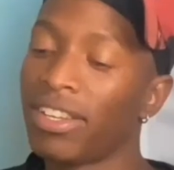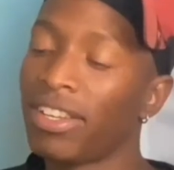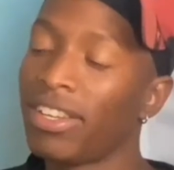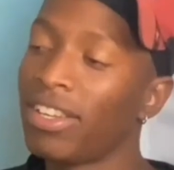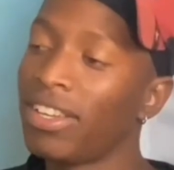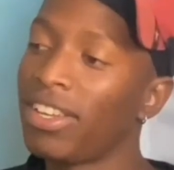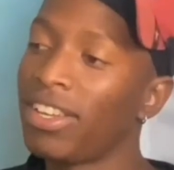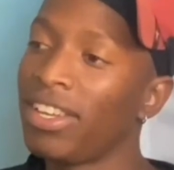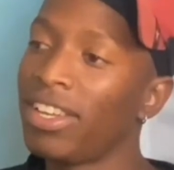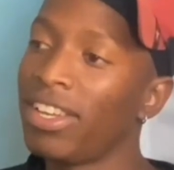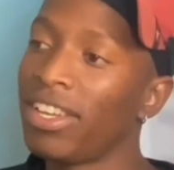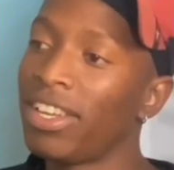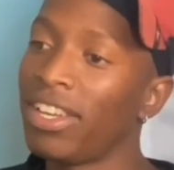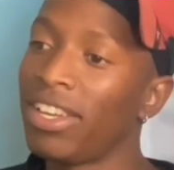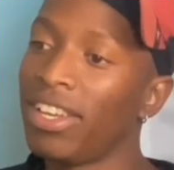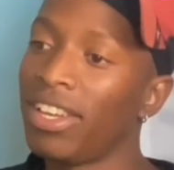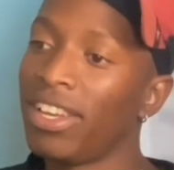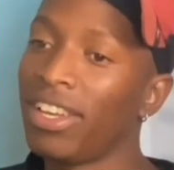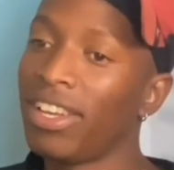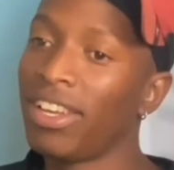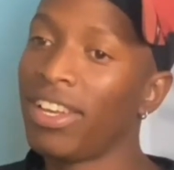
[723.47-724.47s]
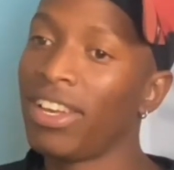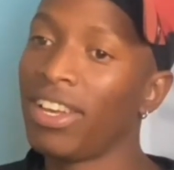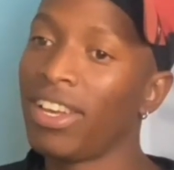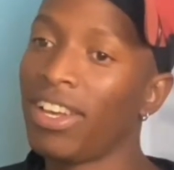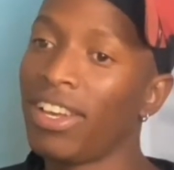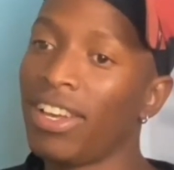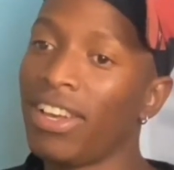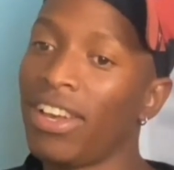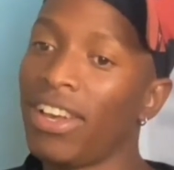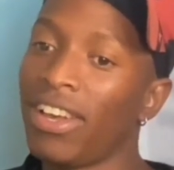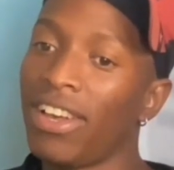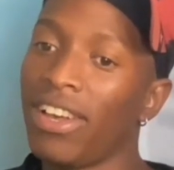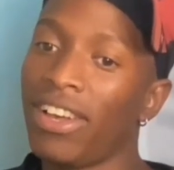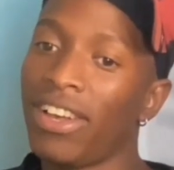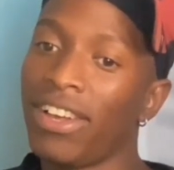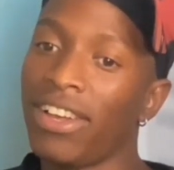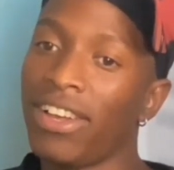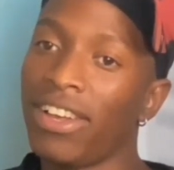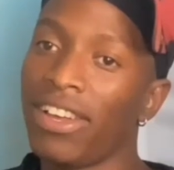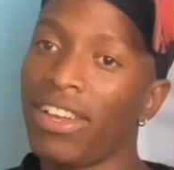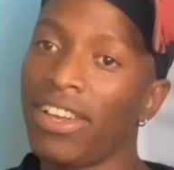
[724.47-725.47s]

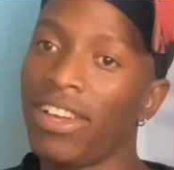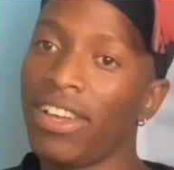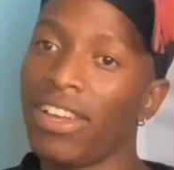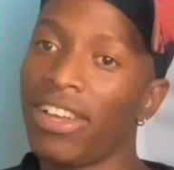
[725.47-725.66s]
This person isn't speaking.